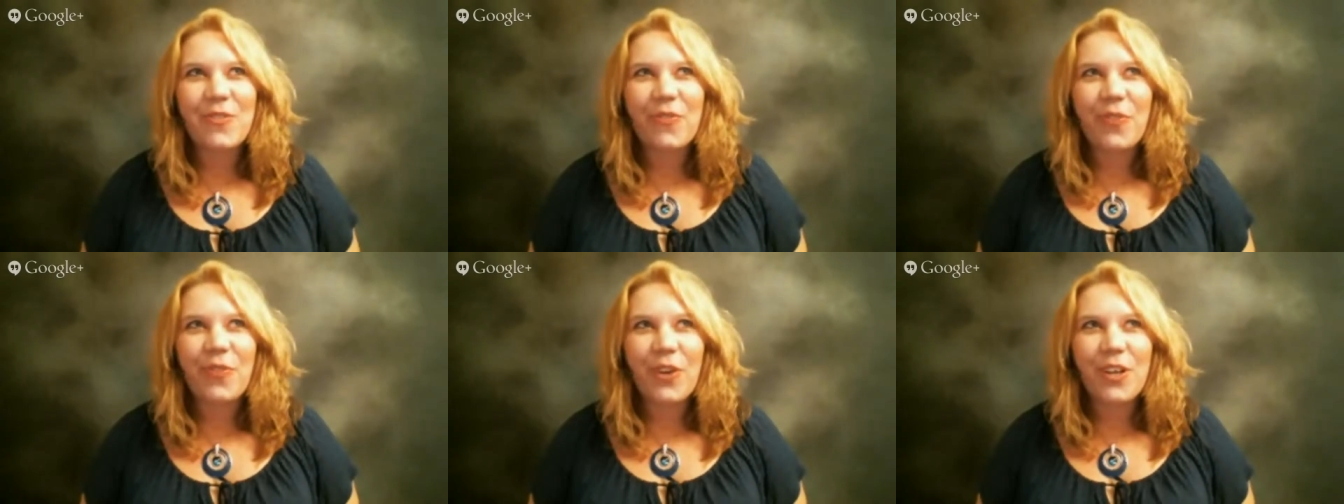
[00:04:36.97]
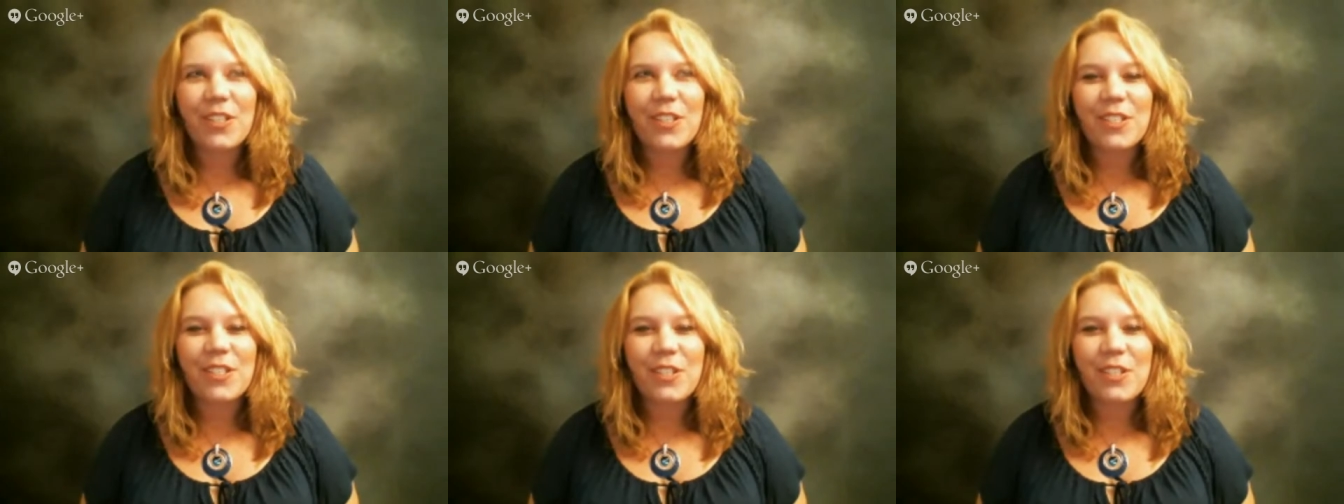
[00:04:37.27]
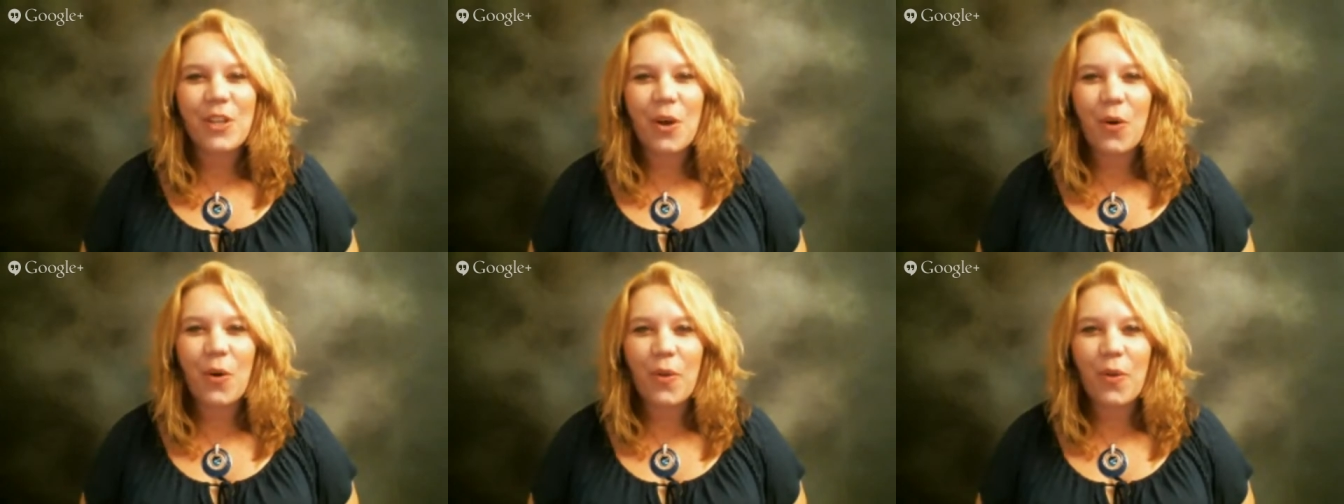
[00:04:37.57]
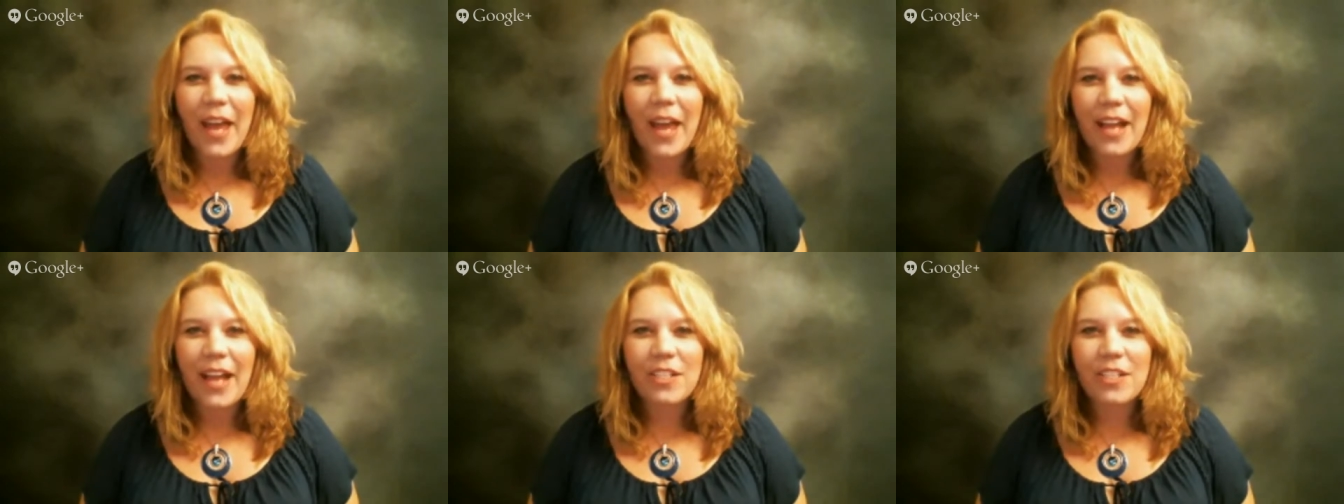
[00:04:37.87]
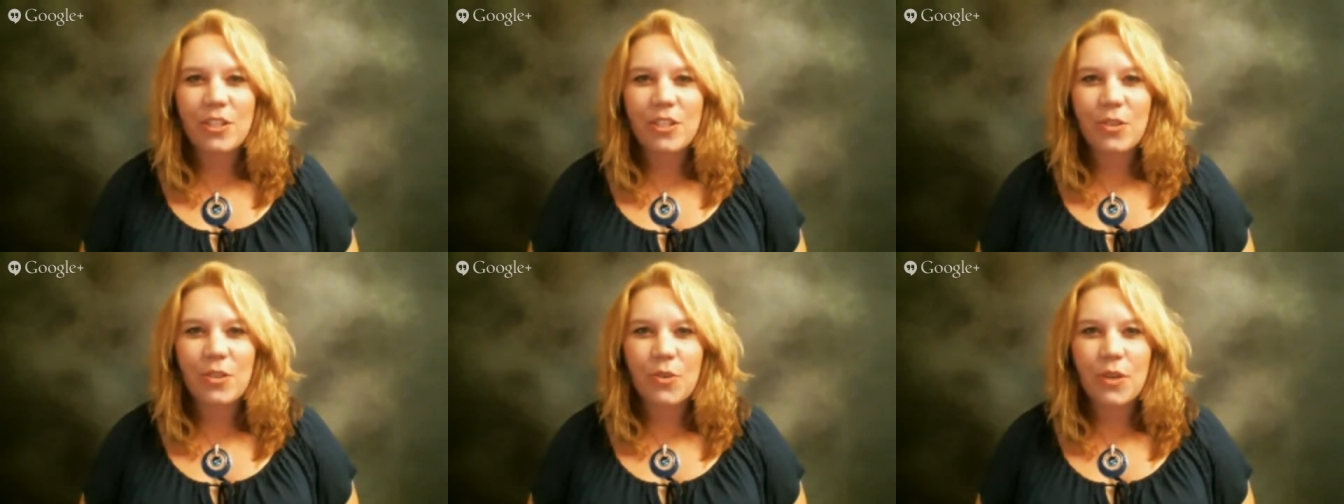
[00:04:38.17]
first know
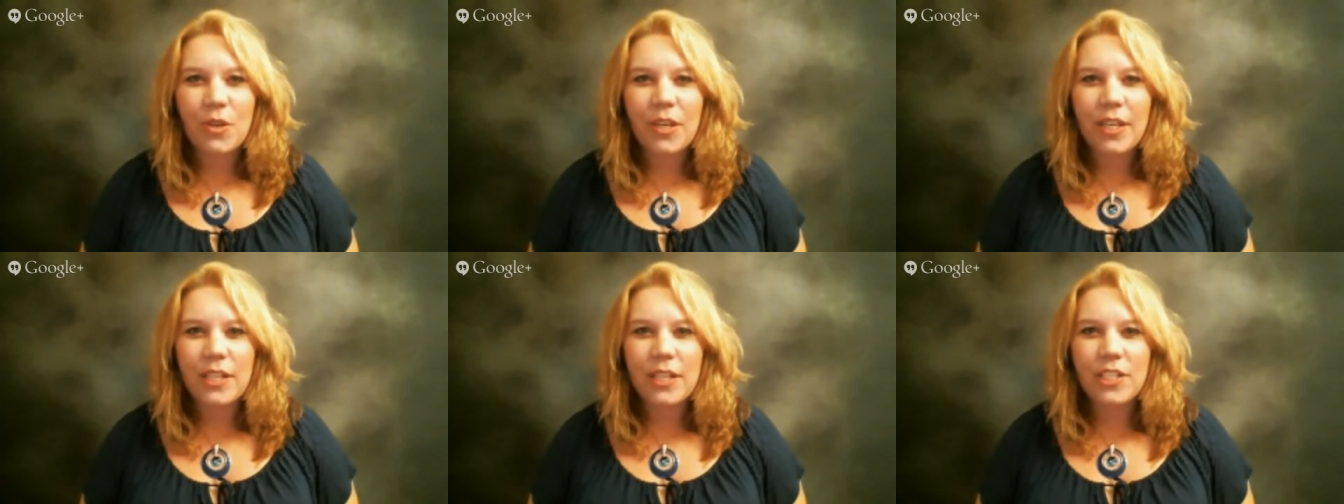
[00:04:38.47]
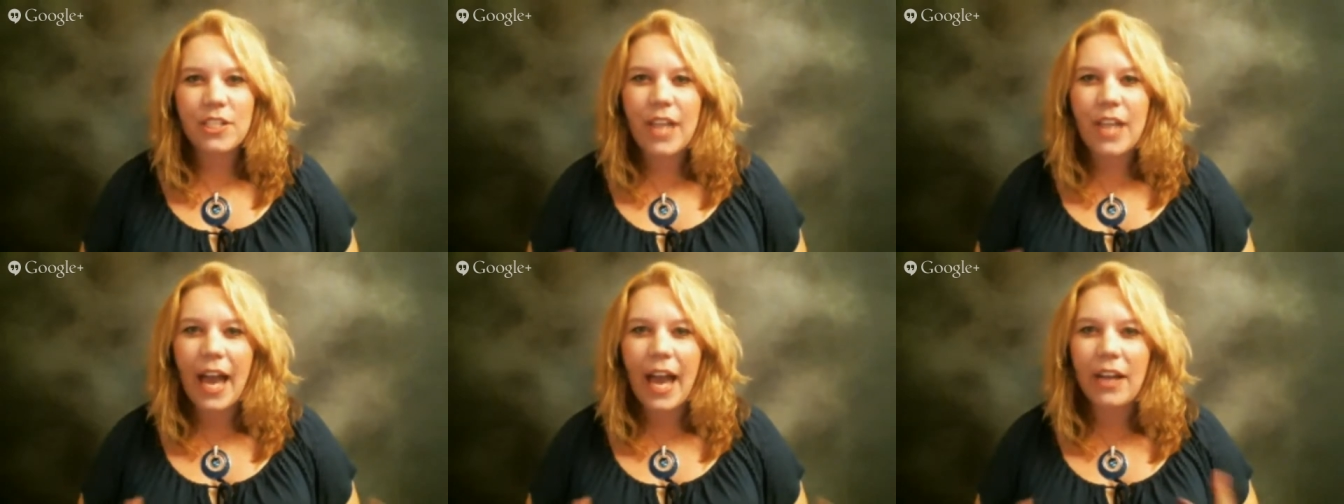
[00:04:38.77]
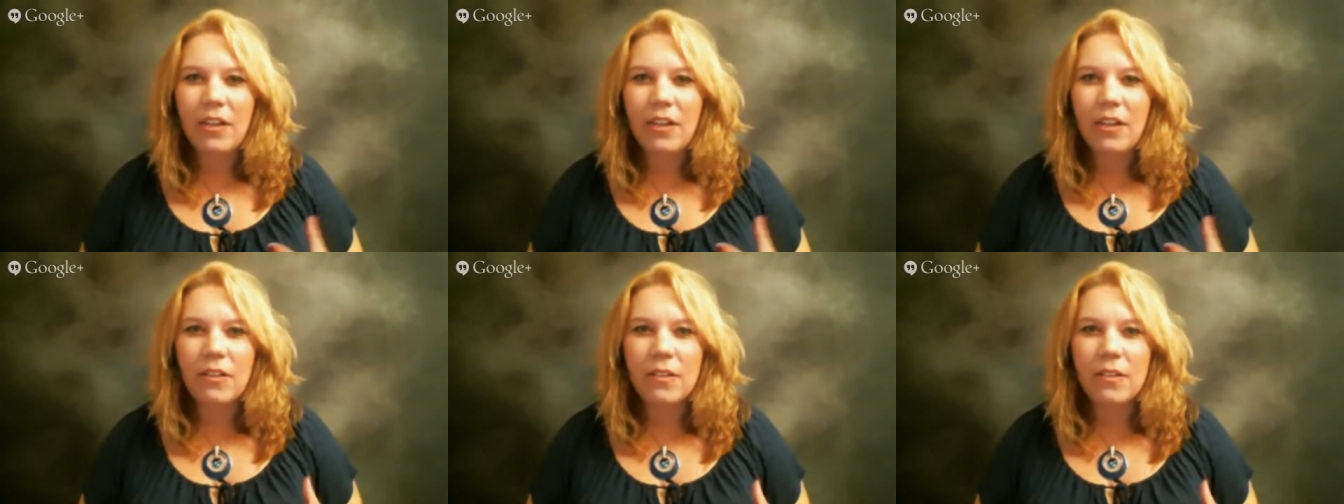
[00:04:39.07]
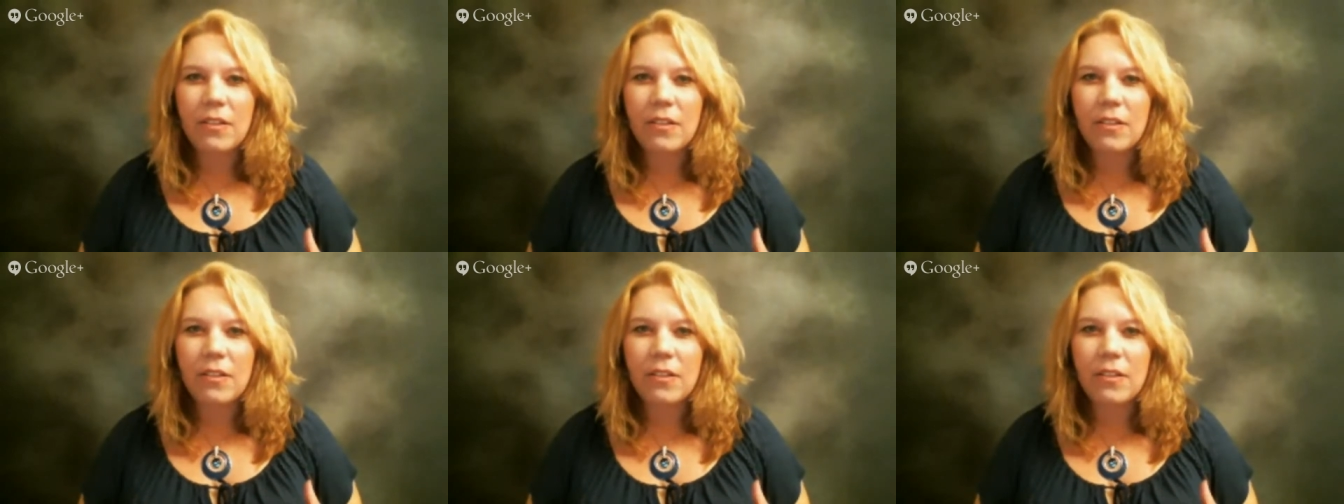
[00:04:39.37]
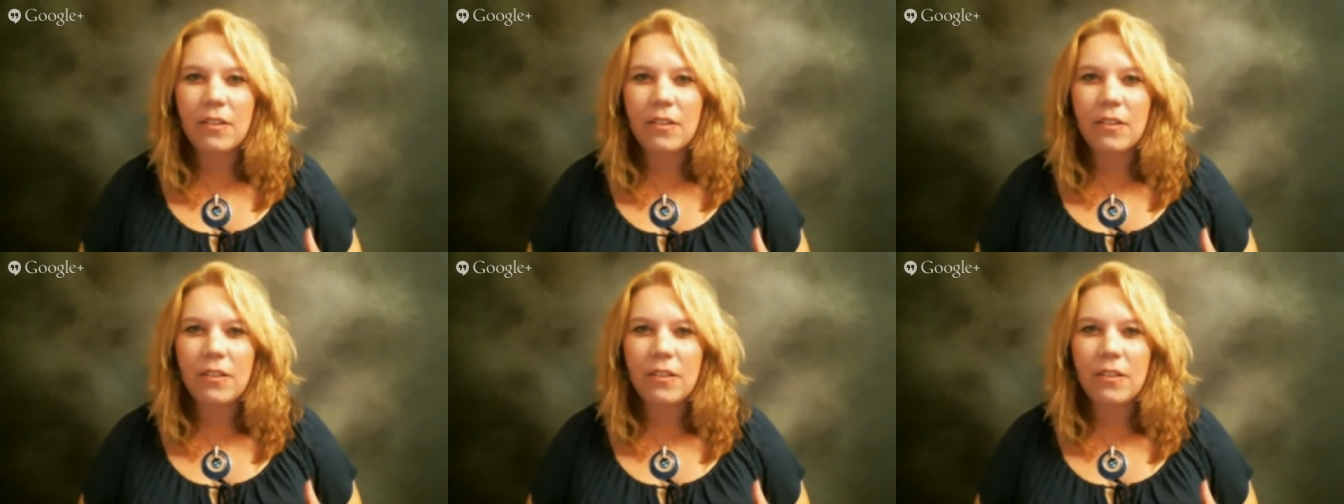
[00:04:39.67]
that you can channel